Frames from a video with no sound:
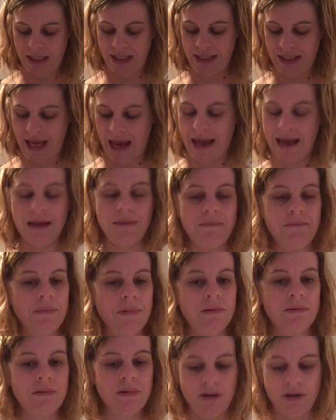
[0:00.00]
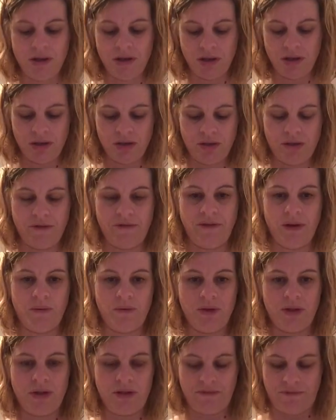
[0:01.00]
same. So if I
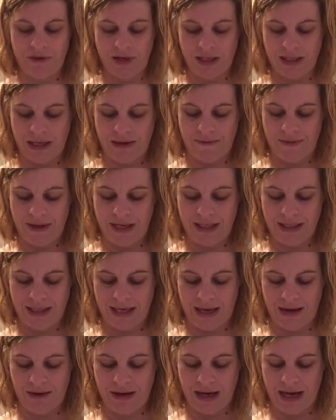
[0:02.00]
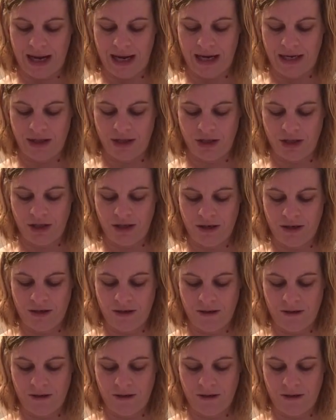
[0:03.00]
was to write down this calculation,